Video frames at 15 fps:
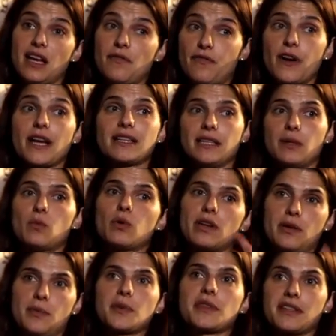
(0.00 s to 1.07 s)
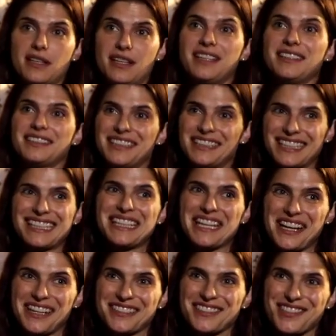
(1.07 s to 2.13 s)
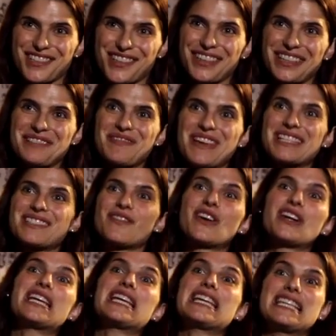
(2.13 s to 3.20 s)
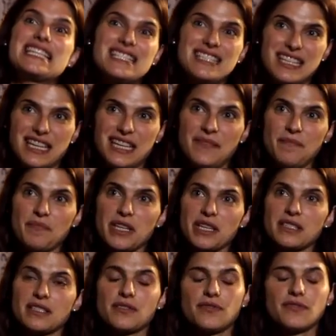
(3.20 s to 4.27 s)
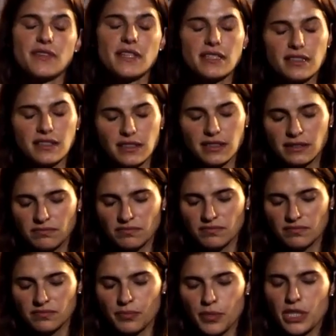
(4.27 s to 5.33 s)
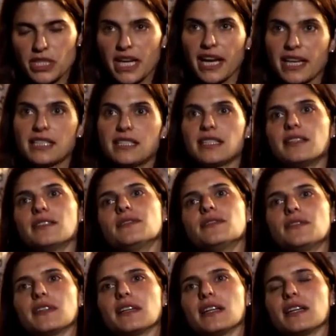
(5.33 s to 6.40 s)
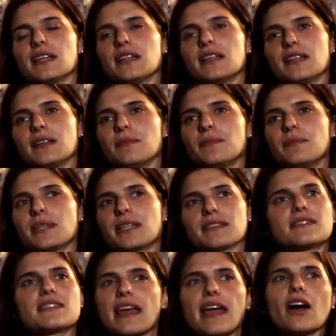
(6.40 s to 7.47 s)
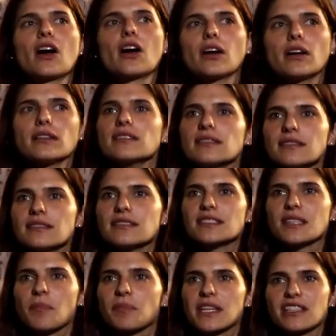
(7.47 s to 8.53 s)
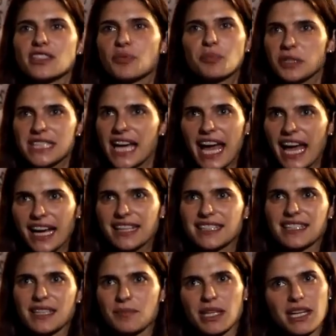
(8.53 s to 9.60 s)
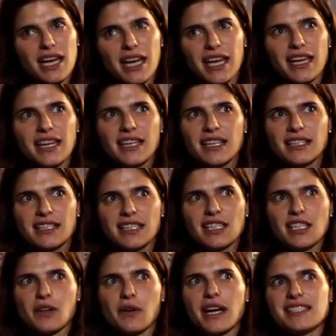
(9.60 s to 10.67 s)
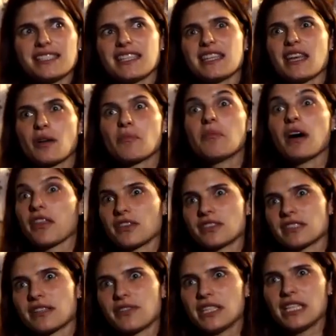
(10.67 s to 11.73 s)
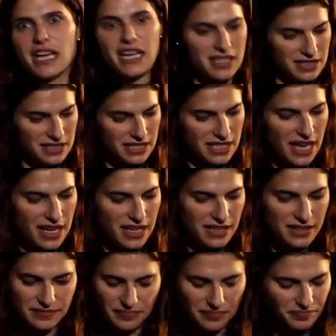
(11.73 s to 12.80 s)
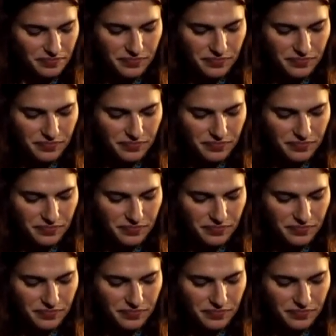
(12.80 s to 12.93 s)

Frankly, working with Claire and Sterling makes it very easy to feel protective because they are something to protect. I mean, I see their mothers every day on set, and